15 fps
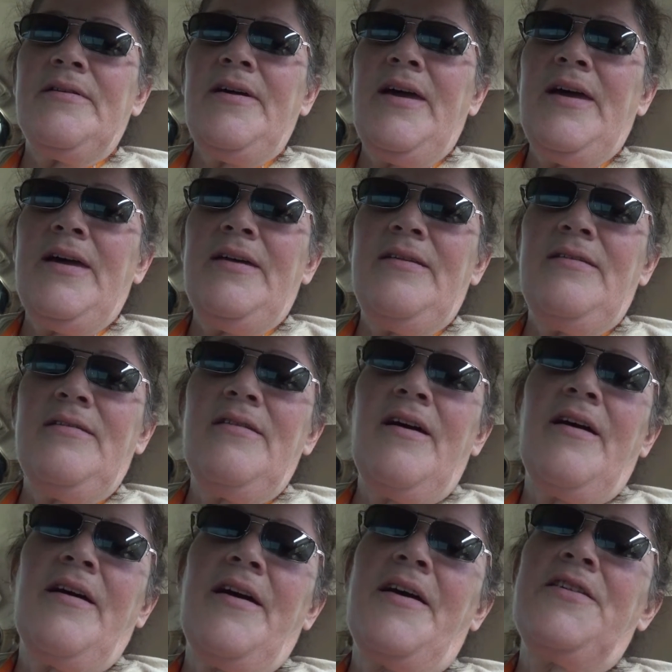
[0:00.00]
And
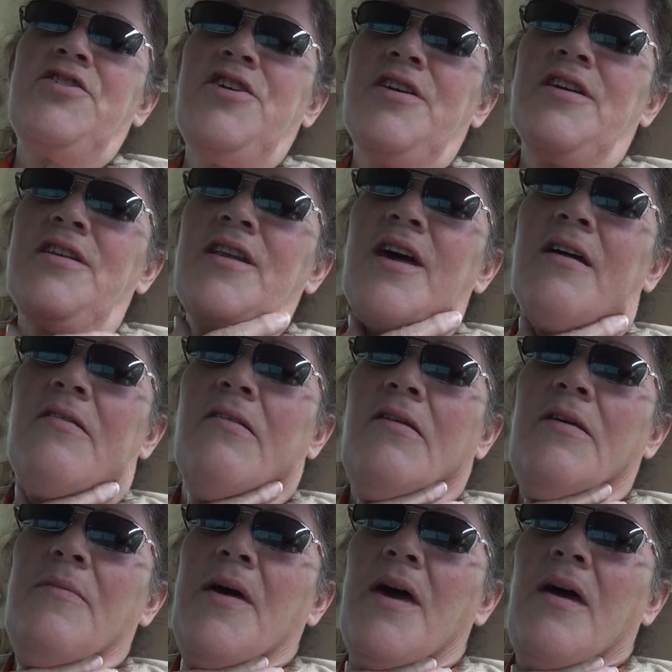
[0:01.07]
yeah, I got chicken neck
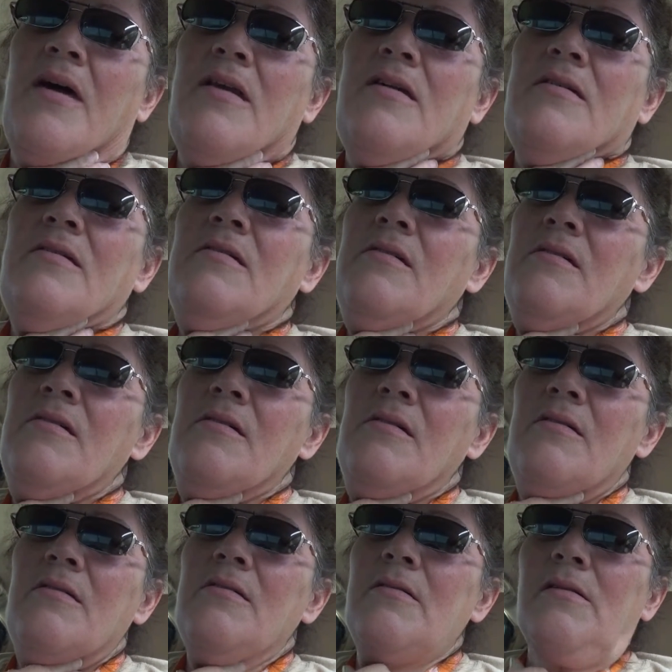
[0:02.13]
really bad.
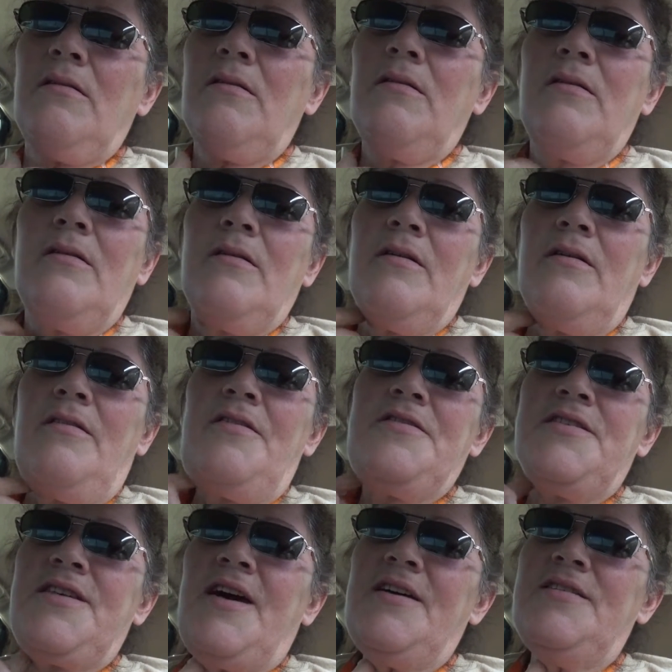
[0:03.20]

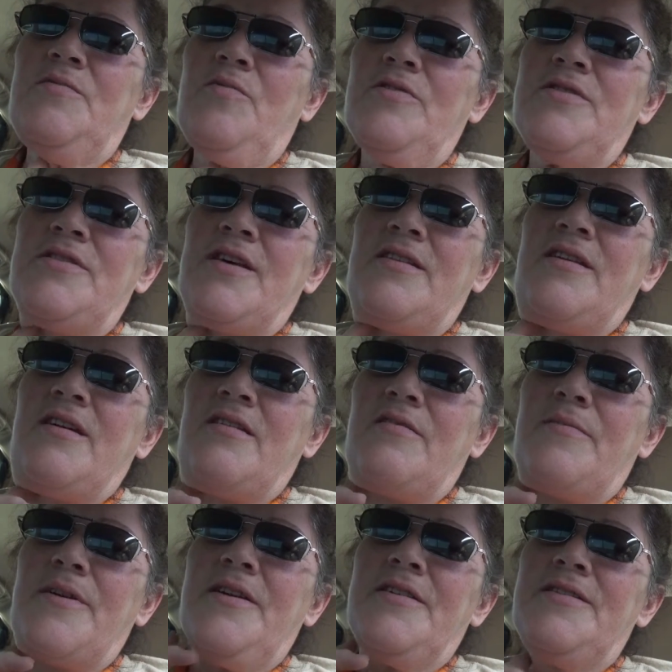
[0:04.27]
This side's worse than the
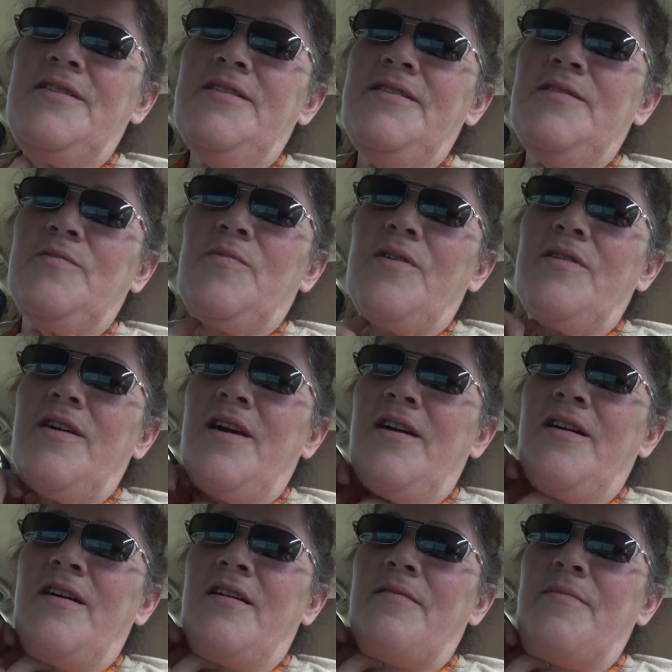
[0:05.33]
other because this is where they
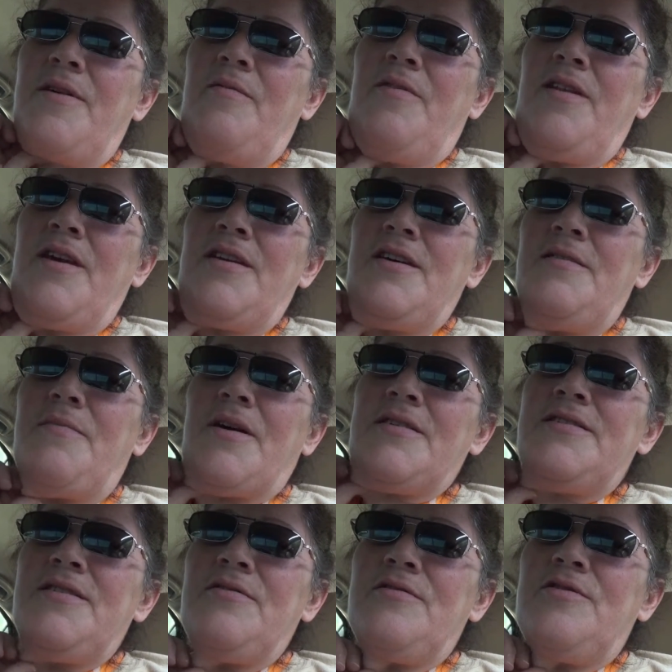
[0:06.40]
cut me when they did my
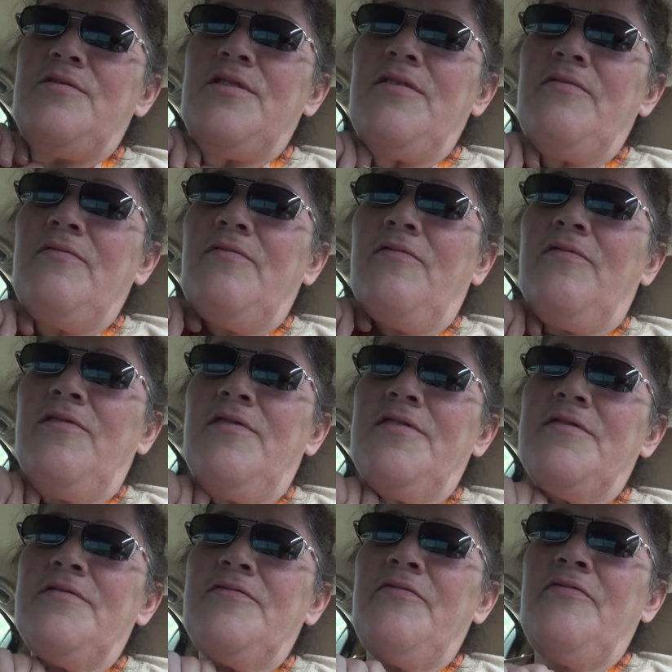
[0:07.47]
surgery for
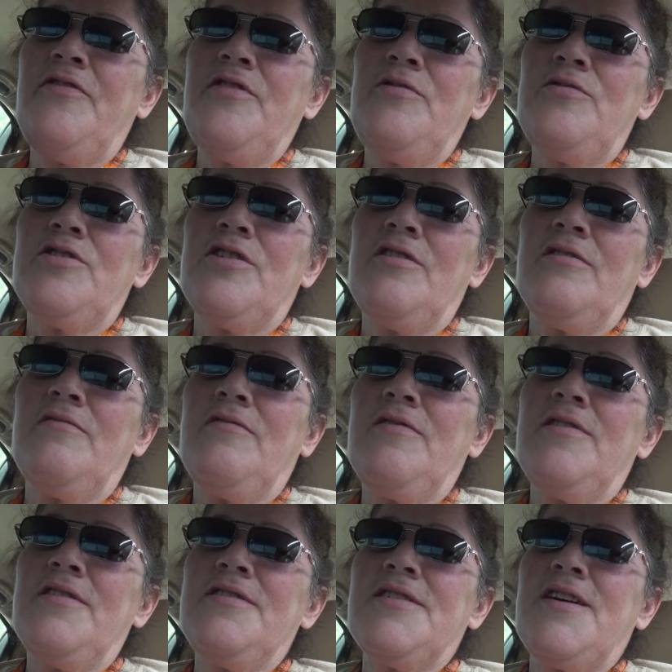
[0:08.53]
the fusion,
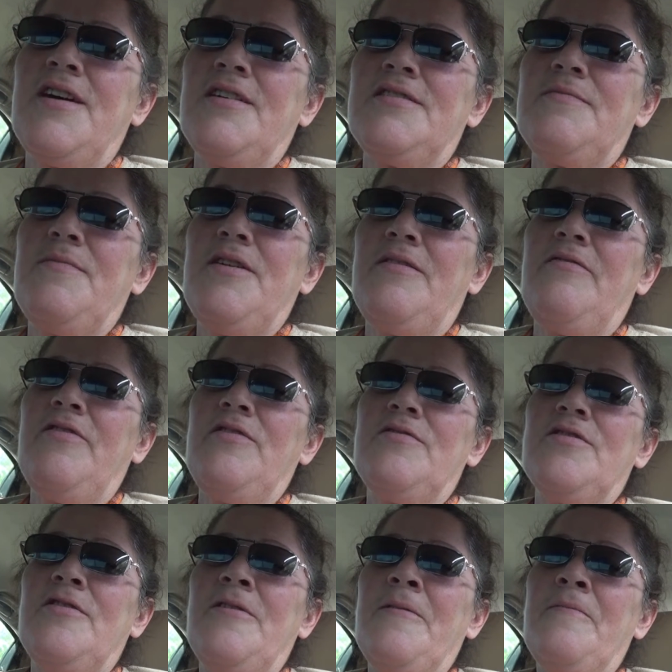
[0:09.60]
discectomy and
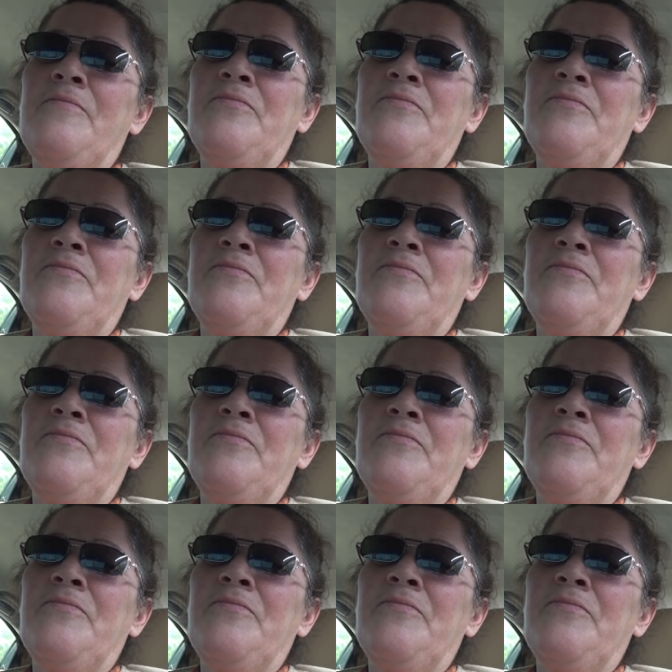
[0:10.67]
fusion.